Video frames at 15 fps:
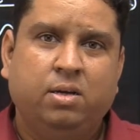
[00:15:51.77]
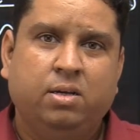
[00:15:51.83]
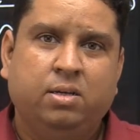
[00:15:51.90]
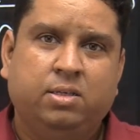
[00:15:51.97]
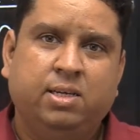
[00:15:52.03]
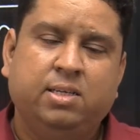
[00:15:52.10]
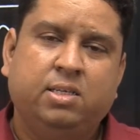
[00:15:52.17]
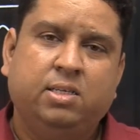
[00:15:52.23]

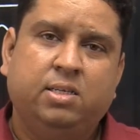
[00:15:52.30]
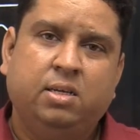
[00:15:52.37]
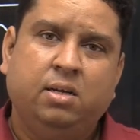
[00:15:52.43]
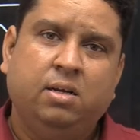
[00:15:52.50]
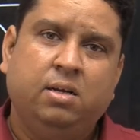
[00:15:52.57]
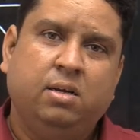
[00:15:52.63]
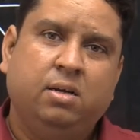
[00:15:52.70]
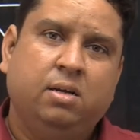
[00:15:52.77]
Since
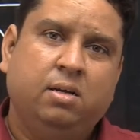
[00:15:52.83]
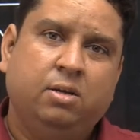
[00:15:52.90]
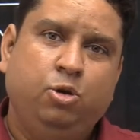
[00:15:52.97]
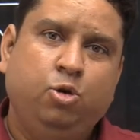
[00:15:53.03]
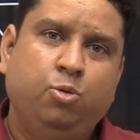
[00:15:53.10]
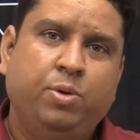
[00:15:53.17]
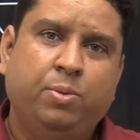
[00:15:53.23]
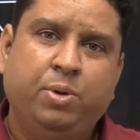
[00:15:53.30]

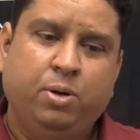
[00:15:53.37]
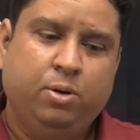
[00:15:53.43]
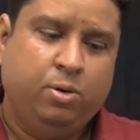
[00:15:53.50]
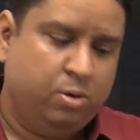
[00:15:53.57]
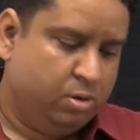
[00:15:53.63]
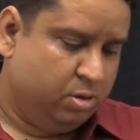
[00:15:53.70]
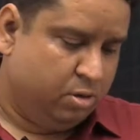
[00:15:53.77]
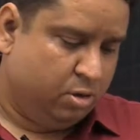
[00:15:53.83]
you may be
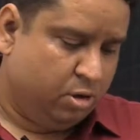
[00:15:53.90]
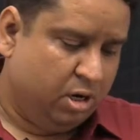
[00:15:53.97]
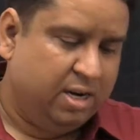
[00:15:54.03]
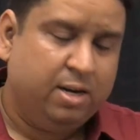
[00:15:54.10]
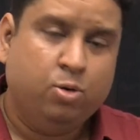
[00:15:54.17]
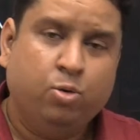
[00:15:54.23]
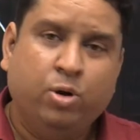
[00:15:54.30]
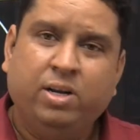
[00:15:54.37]

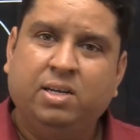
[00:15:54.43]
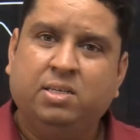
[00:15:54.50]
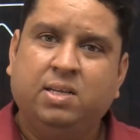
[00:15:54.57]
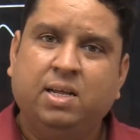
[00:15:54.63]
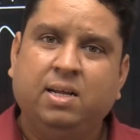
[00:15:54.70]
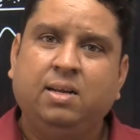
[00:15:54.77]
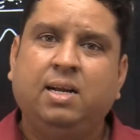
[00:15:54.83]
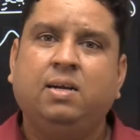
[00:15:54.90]
already knowing this
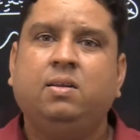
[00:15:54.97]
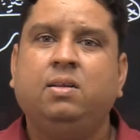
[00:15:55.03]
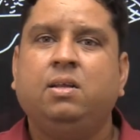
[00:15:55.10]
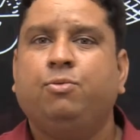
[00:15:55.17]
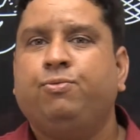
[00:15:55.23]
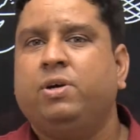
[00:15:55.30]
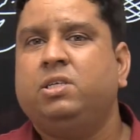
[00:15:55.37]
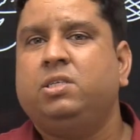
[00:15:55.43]
thing that the
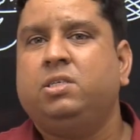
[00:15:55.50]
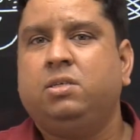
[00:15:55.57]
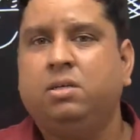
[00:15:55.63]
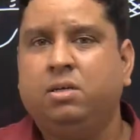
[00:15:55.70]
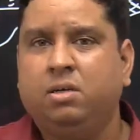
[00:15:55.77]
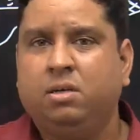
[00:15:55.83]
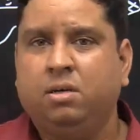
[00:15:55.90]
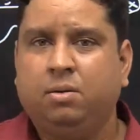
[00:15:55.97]
first
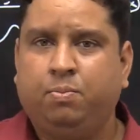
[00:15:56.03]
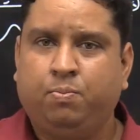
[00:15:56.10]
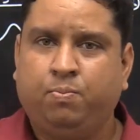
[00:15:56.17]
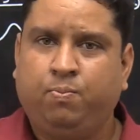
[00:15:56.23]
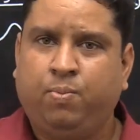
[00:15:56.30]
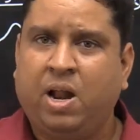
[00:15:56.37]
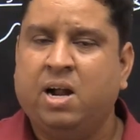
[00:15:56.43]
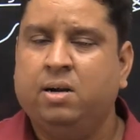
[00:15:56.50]

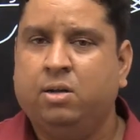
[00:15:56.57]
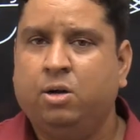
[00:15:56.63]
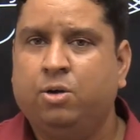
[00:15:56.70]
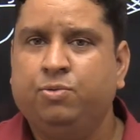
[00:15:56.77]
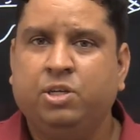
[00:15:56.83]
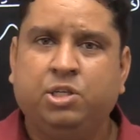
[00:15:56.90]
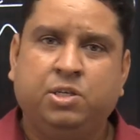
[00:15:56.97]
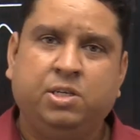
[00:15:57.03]
plant of
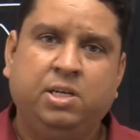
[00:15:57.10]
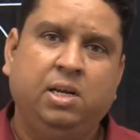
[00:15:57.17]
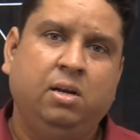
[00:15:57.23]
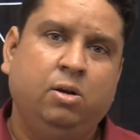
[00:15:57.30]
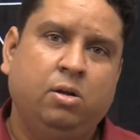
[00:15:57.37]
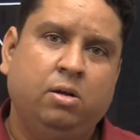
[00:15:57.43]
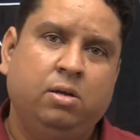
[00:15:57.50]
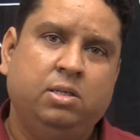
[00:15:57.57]
the
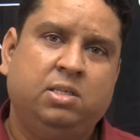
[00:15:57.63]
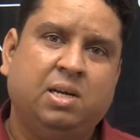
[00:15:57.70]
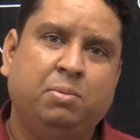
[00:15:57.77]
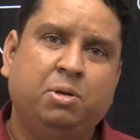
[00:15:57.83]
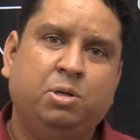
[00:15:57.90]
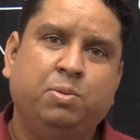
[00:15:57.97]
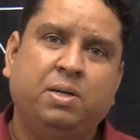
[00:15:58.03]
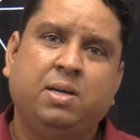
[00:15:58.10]
steel
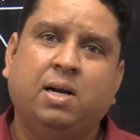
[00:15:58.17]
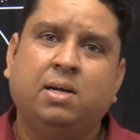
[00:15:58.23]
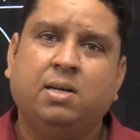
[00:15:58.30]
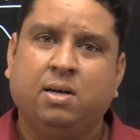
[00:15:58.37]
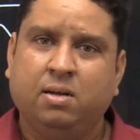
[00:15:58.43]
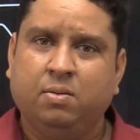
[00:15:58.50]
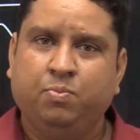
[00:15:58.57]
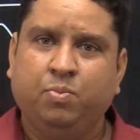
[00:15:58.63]
established by
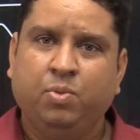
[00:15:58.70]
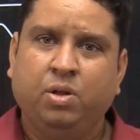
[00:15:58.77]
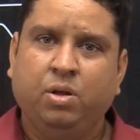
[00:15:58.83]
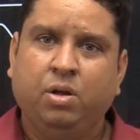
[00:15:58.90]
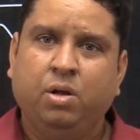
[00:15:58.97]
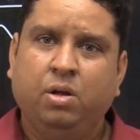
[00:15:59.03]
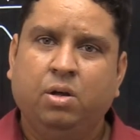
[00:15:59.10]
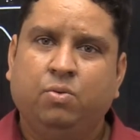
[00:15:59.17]
Tata
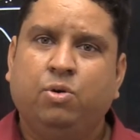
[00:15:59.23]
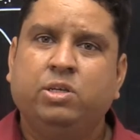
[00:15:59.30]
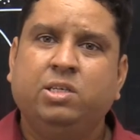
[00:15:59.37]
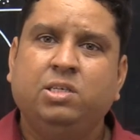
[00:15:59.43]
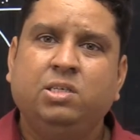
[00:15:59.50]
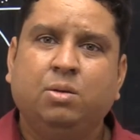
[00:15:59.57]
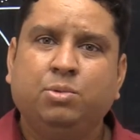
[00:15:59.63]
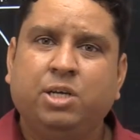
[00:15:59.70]
was
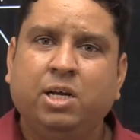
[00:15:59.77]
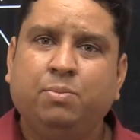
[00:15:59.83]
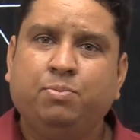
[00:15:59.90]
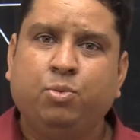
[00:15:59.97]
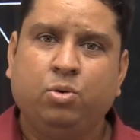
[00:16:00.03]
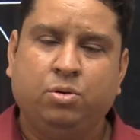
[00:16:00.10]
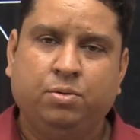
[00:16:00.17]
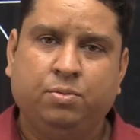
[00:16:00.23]
in
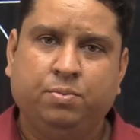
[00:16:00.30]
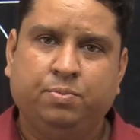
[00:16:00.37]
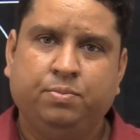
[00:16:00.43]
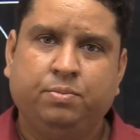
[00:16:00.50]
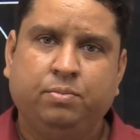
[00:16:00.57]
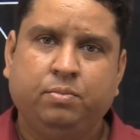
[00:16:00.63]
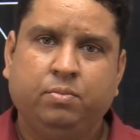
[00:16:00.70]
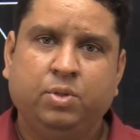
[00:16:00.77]
Jamshedpur.
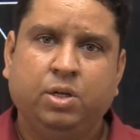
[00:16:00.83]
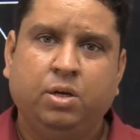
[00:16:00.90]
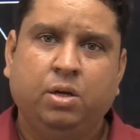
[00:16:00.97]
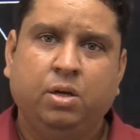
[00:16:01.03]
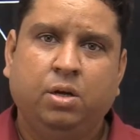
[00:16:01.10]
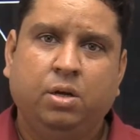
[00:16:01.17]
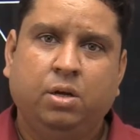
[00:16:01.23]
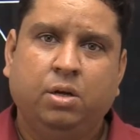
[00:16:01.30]

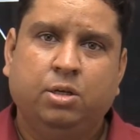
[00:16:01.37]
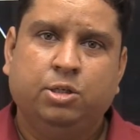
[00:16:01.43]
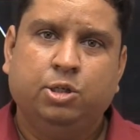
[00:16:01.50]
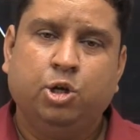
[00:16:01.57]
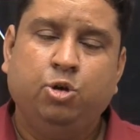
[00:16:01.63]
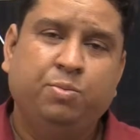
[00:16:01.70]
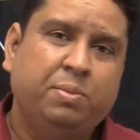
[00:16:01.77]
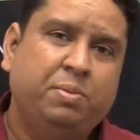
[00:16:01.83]
So
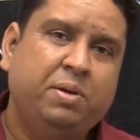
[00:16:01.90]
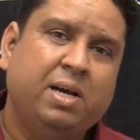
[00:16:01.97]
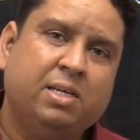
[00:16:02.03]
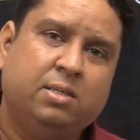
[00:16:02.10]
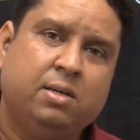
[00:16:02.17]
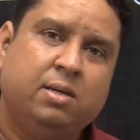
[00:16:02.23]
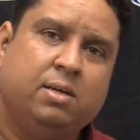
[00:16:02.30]
you may be asked a